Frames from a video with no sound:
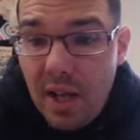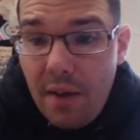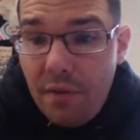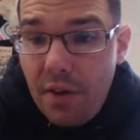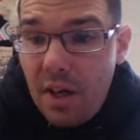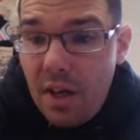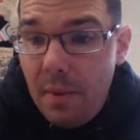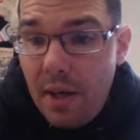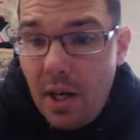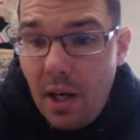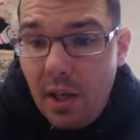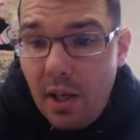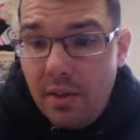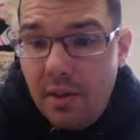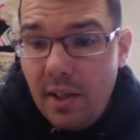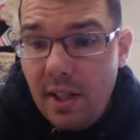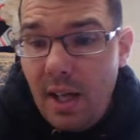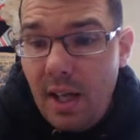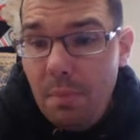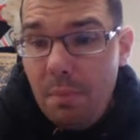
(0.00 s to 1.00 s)
to African
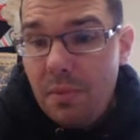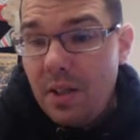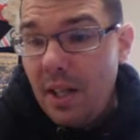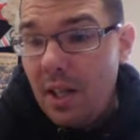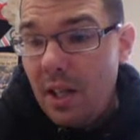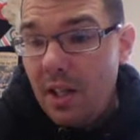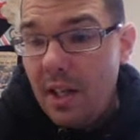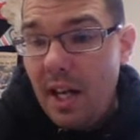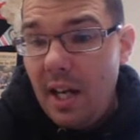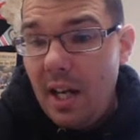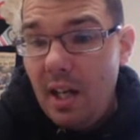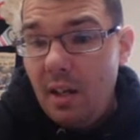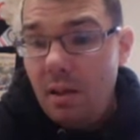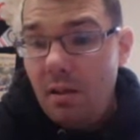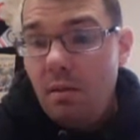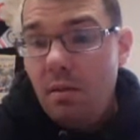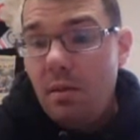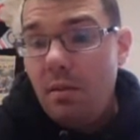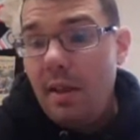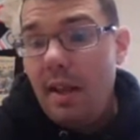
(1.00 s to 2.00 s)
Americans to keep them segregated.